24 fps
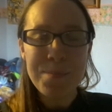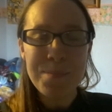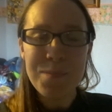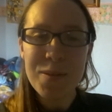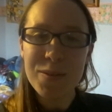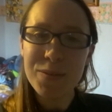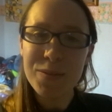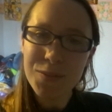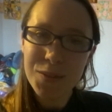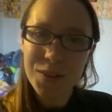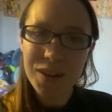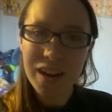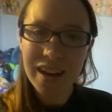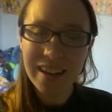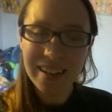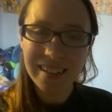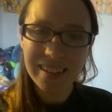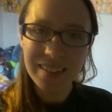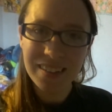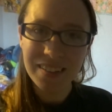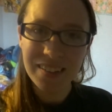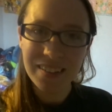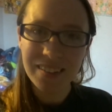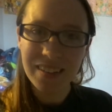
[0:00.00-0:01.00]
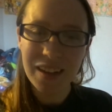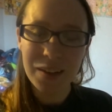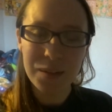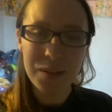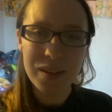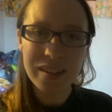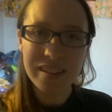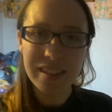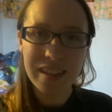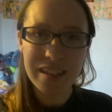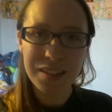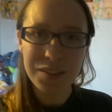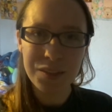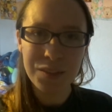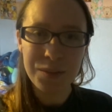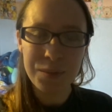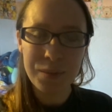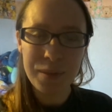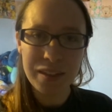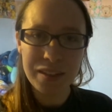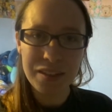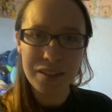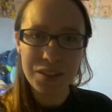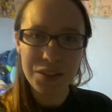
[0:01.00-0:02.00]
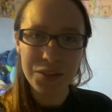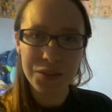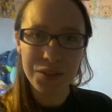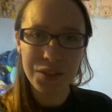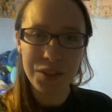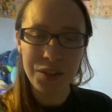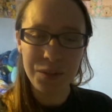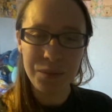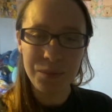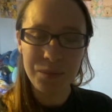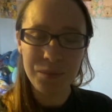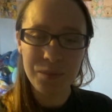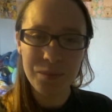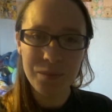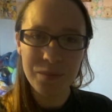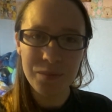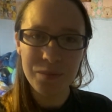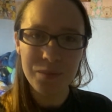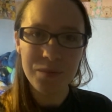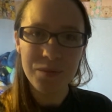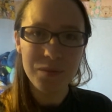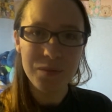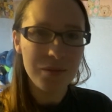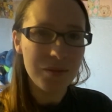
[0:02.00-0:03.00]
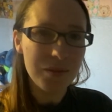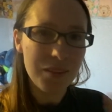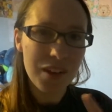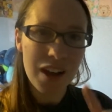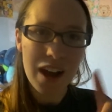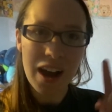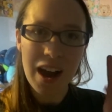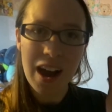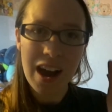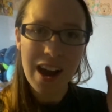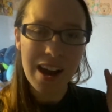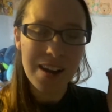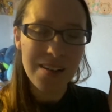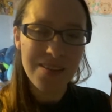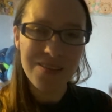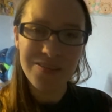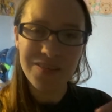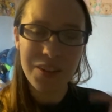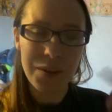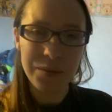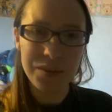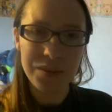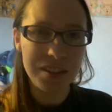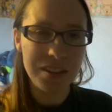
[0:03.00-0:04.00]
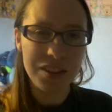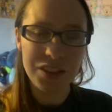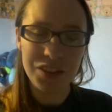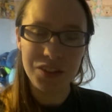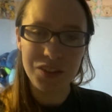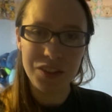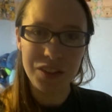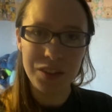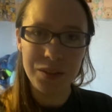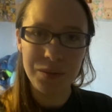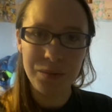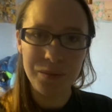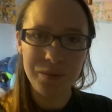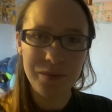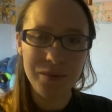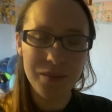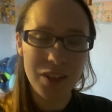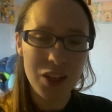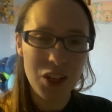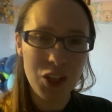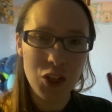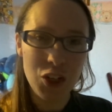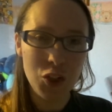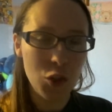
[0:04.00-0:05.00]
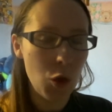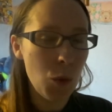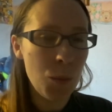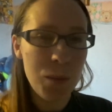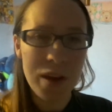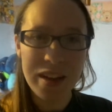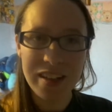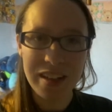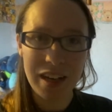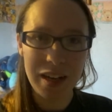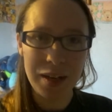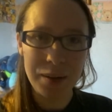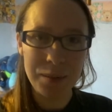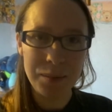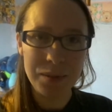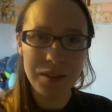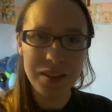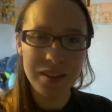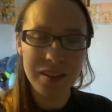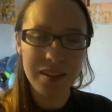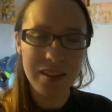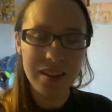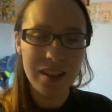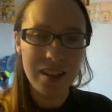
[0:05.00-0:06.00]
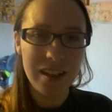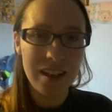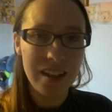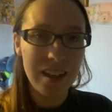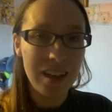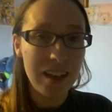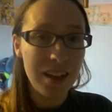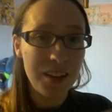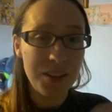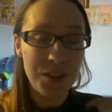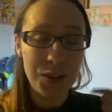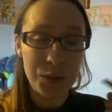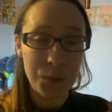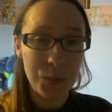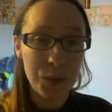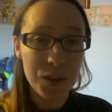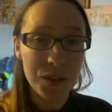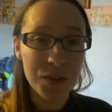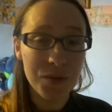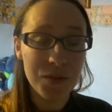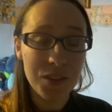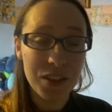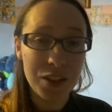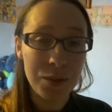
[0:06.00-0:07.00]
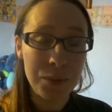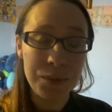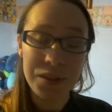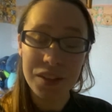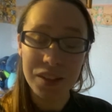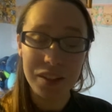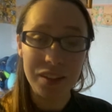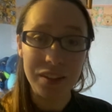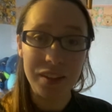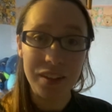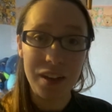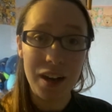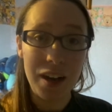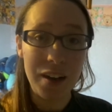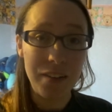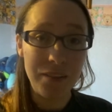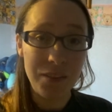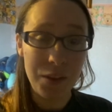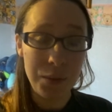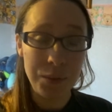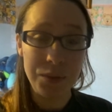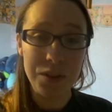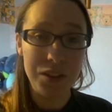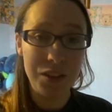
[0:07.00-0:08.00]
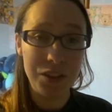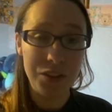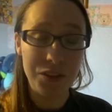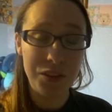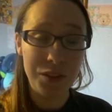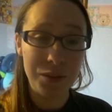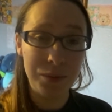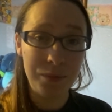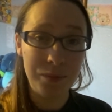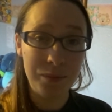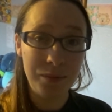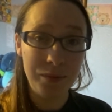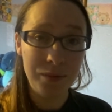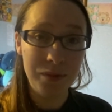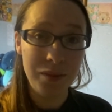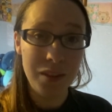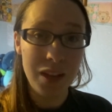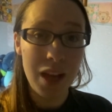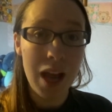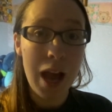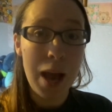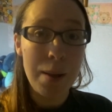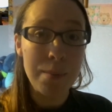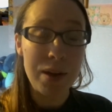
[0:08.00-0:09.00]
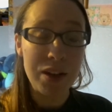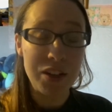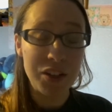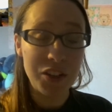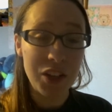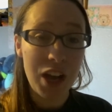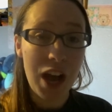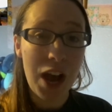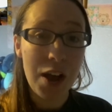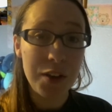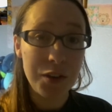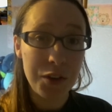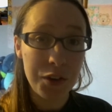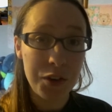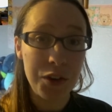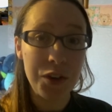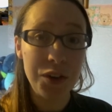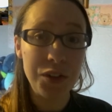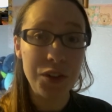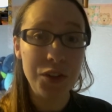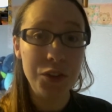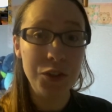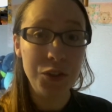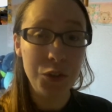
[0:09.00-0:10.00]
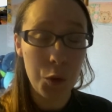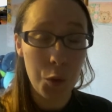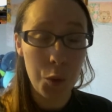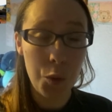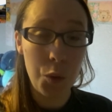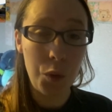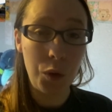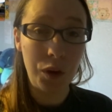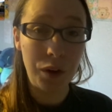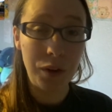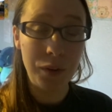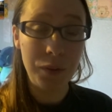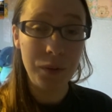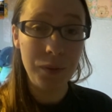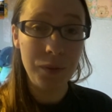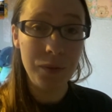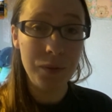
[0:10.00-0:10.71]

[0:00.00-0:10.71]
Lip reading: Before I go, I want to tell you something about this room. I filmed in this room so many times. There's one video in particular I filmed in this room. My childhood tour.